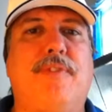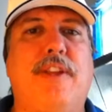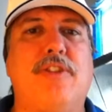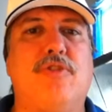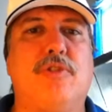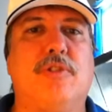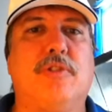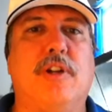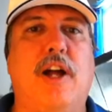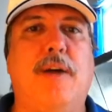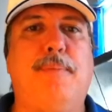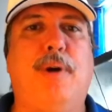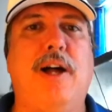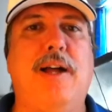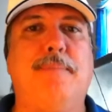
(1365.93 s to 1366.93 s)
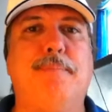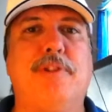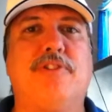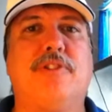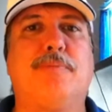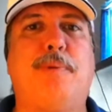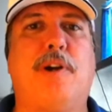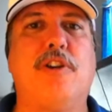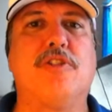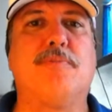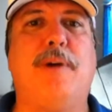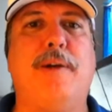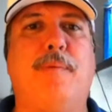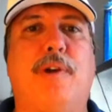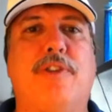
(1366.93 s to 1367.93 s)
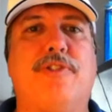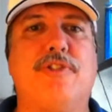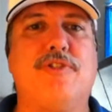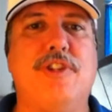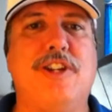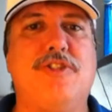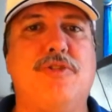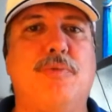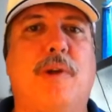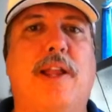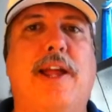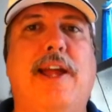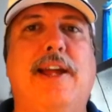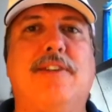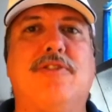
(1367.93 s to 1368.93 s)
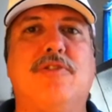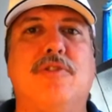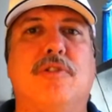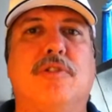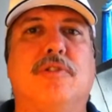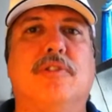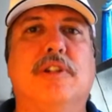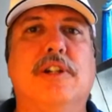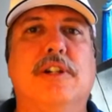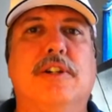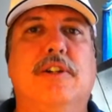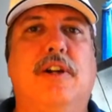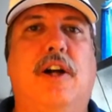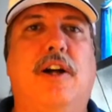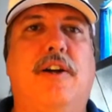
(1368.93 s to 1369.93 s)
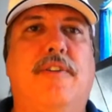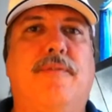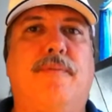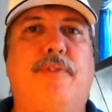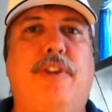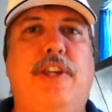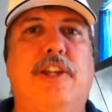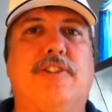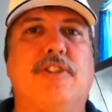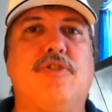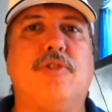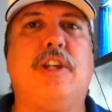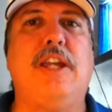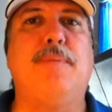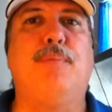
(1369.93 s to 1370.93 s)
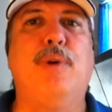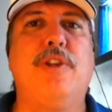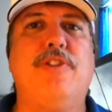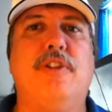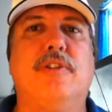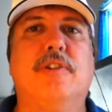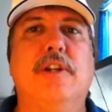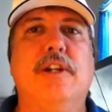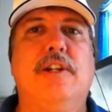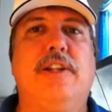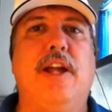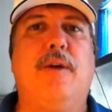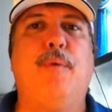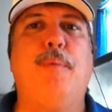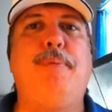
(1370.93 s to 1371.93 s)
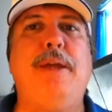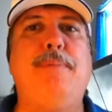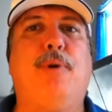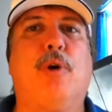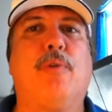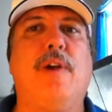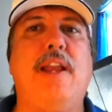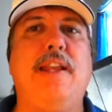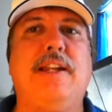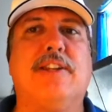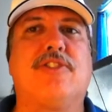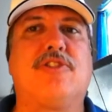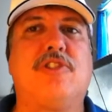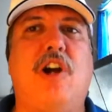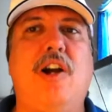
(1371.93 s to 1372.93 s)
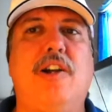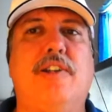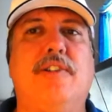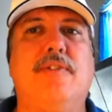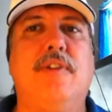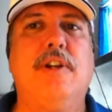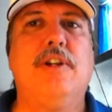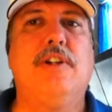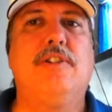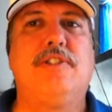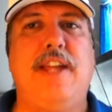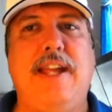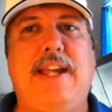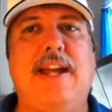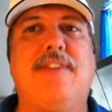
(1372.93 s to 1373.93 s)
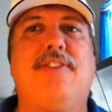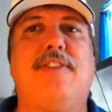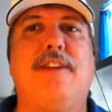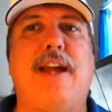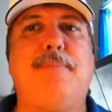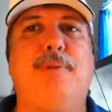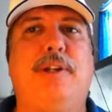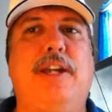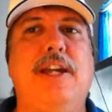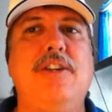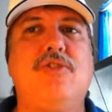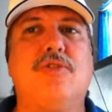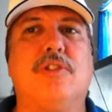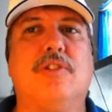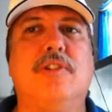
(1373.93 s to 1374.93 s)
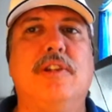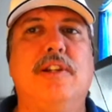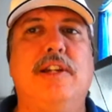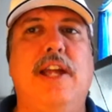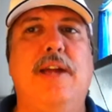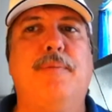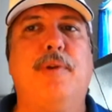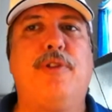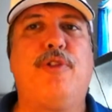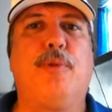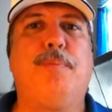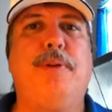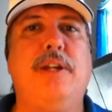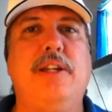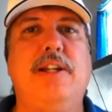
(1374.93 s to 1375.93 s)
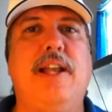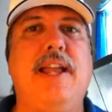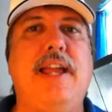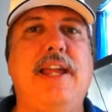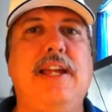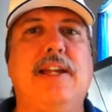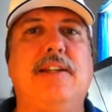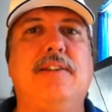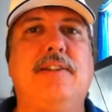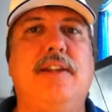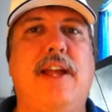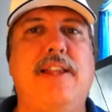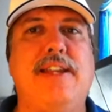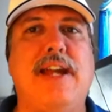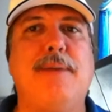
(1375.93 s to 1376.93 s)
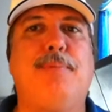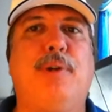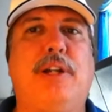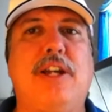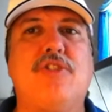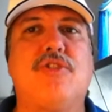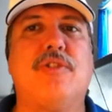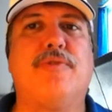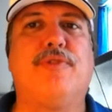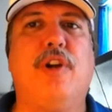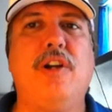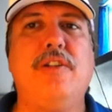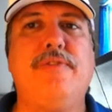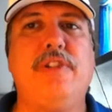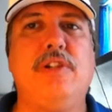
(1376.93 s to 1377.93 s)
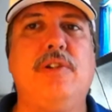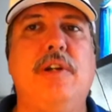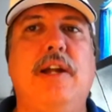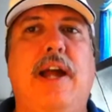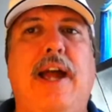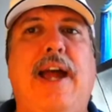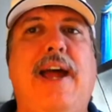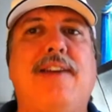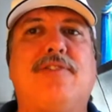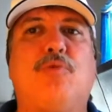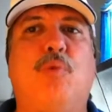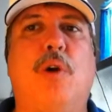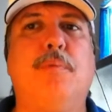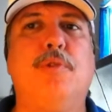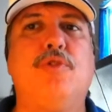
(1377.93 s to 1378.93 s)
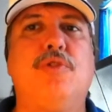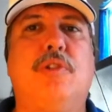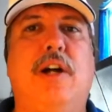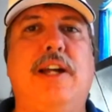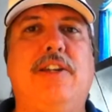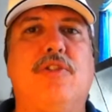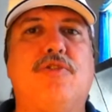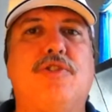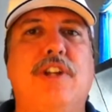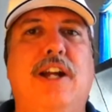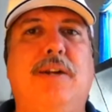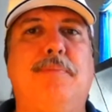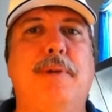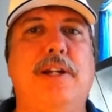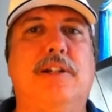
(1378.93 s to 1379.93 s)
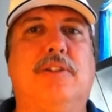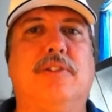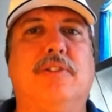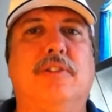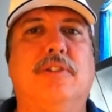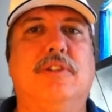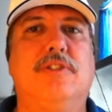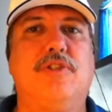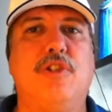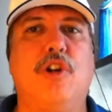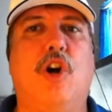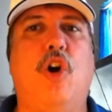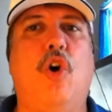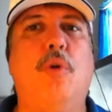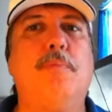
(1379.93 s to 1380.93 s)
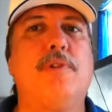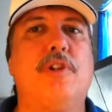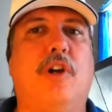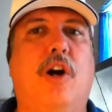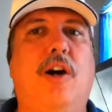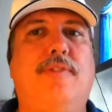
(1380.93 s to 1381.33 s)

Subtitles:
that your upline business partners might want to suggest, you want to add to your kit that you keep with you. Now, when people are ready to get started, take out the application, and with your pen in hand and the application in front of you, ask, where would you like your check mailed? To your home or your